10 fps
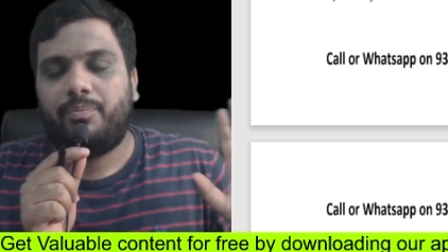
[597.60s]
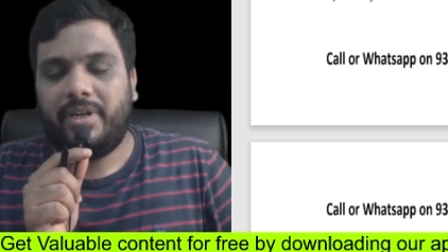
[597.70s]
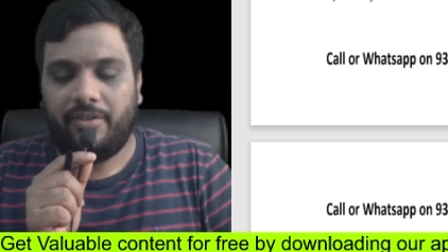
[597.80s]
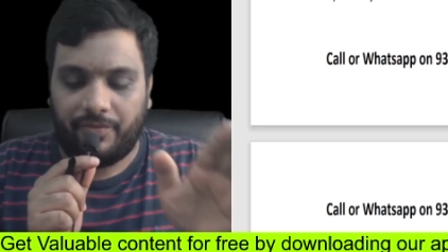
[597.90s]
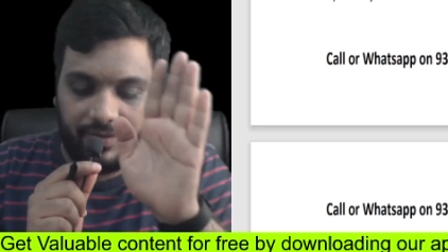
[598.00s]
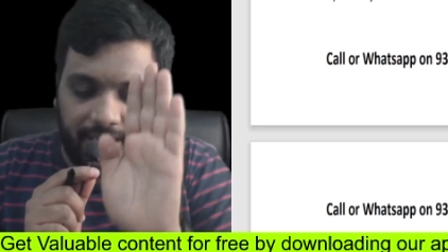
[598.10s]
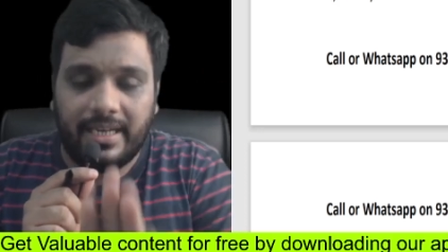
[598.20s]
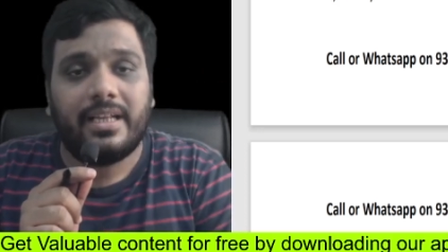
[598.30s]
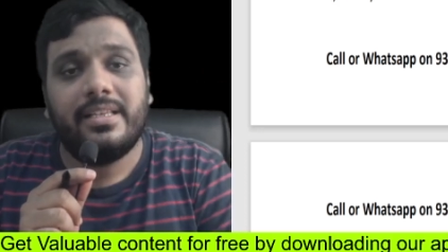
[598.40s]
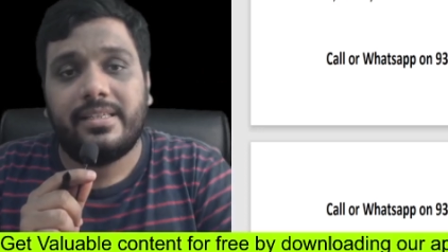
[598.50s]
But if
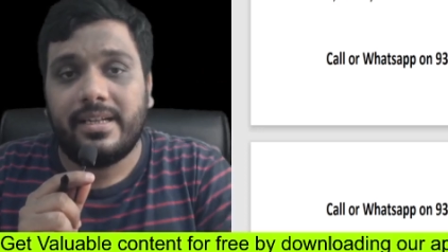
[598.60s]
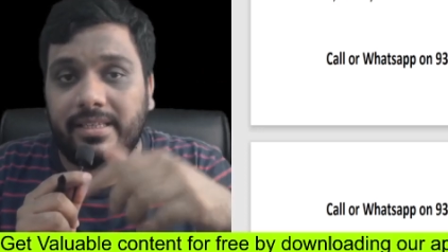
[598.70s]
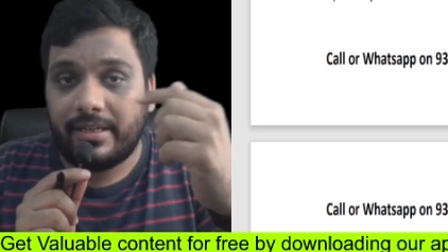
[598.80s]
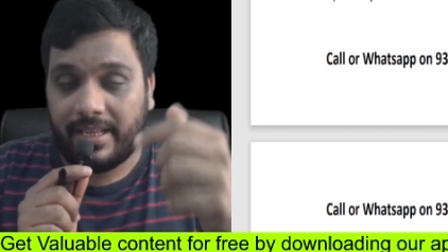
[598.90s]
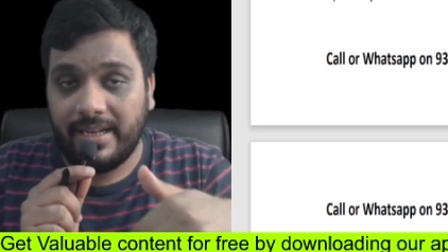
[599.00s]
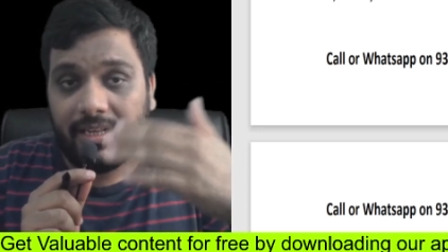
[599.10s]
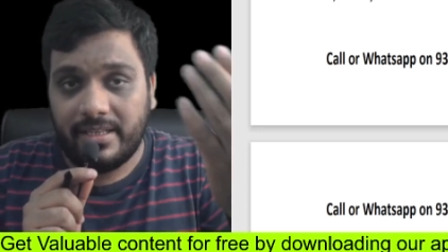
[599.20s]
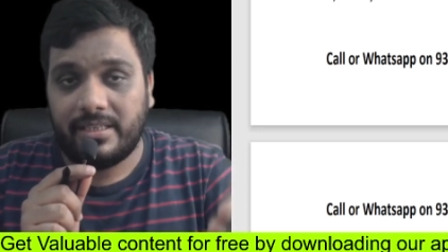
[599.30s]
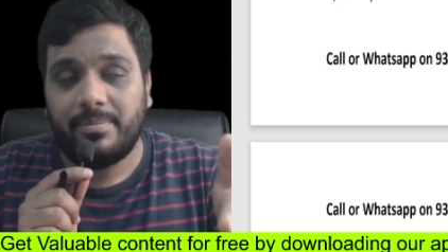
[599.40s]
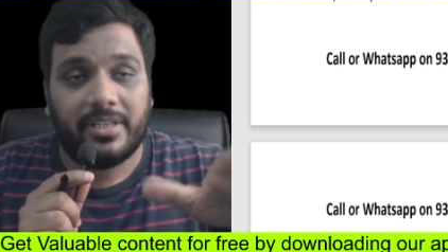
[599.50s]
10
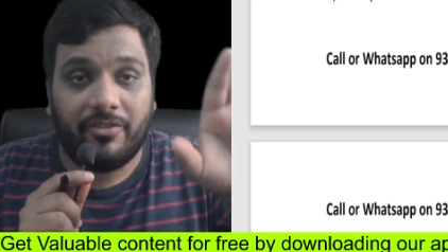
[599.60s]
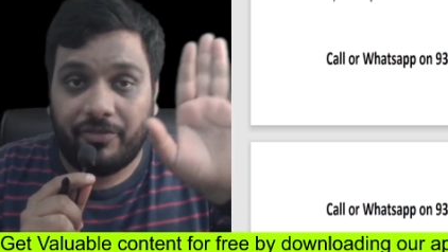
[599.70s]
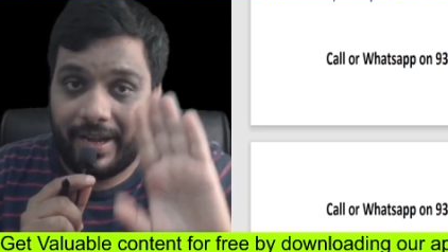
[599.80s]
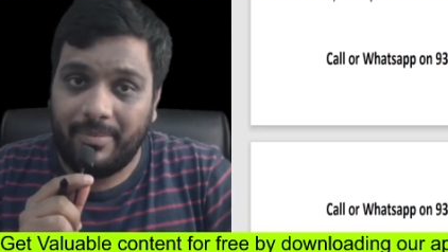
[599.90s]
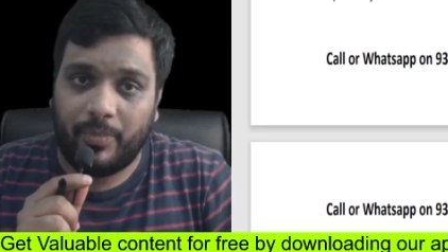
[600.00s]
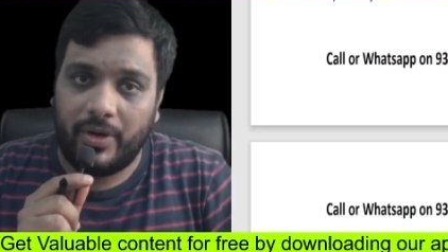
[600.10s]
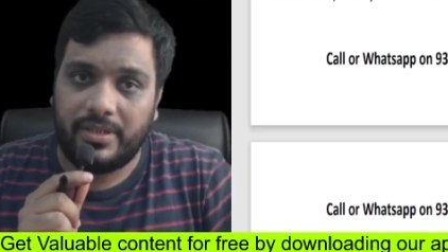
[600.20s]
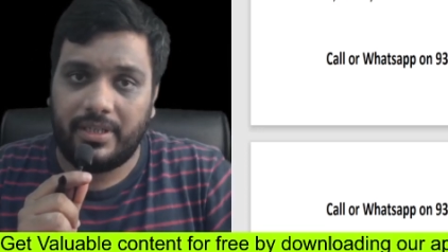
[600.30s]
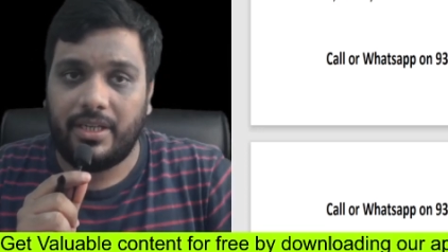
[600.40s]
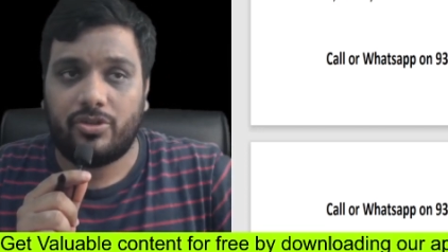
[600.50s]
concepts have 5
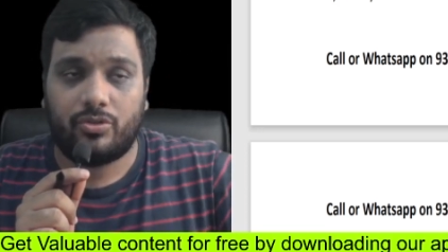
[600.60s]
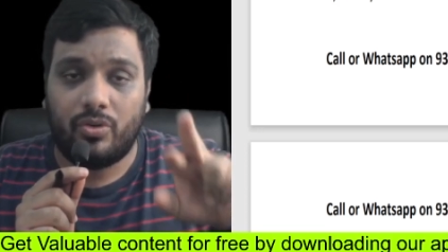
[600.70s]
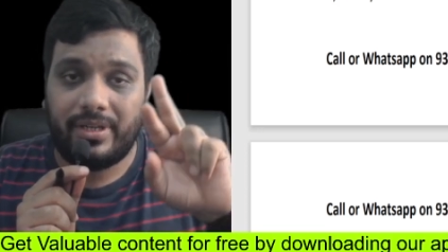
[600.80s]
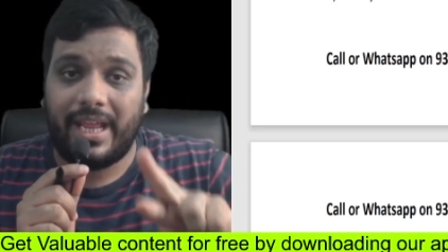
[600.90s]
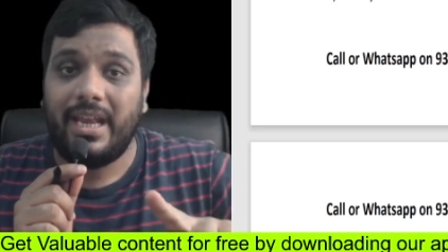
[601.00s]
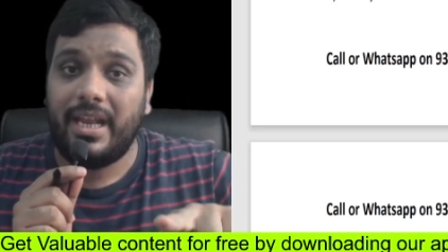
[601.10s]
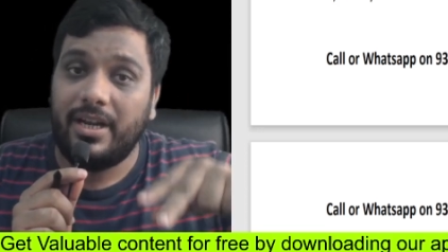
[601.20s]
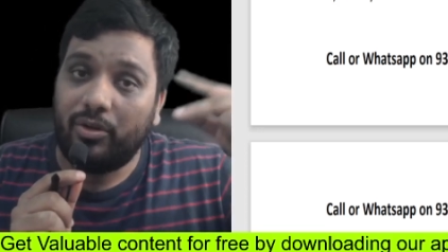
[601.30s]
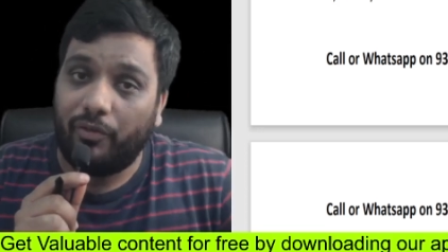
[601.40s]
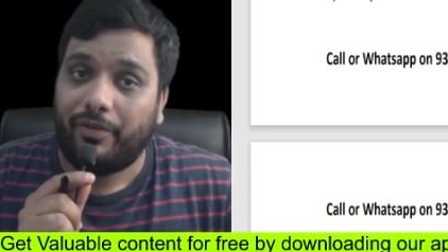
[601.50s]
points each, so 10
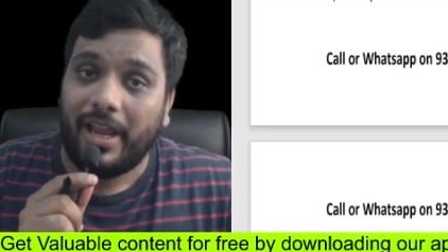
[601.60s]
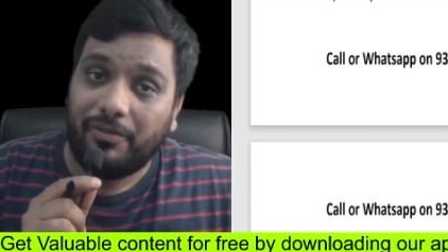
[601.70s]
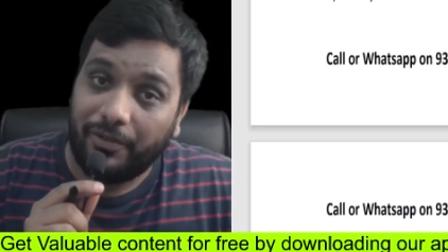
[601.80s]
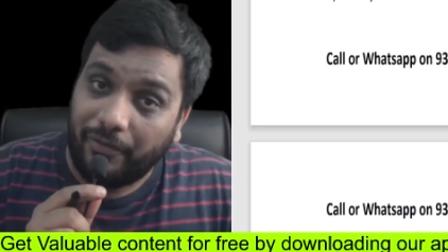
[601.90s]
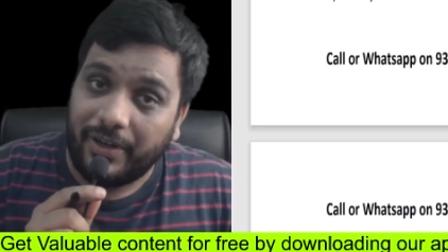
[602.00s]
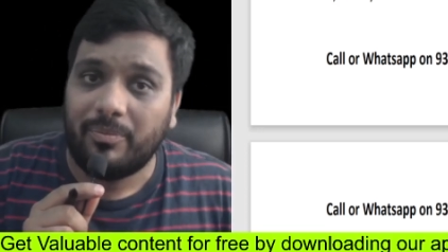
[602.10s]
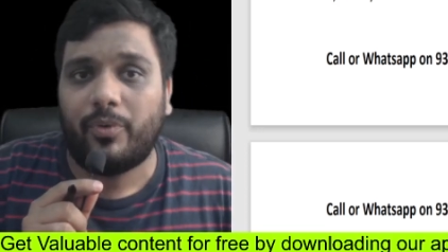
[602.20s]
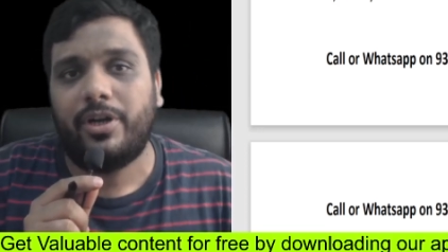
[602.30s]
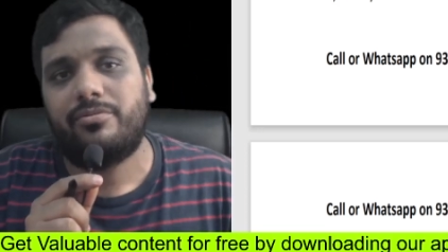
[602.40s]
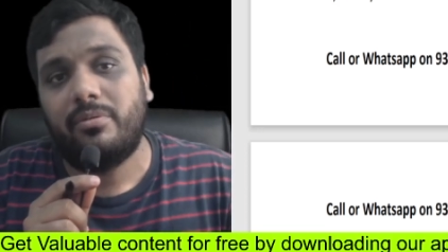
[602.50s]
into 5, 50 points